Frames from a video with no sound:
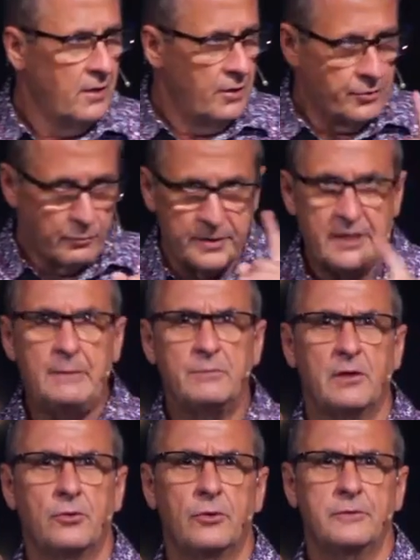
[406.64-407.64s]
the redeemed of
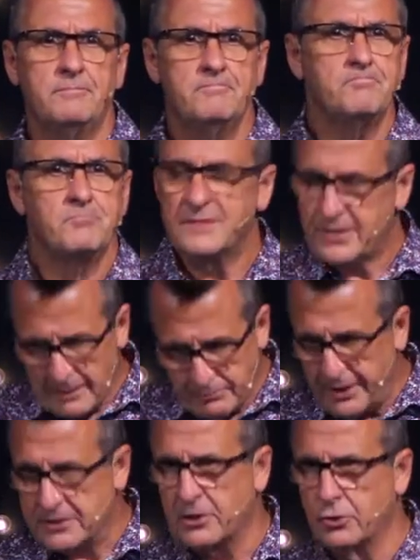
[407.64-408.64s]
the Lord, they
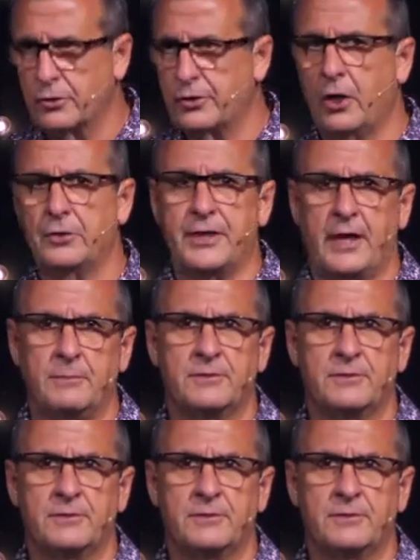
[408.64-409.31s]
bless the Lord at all times.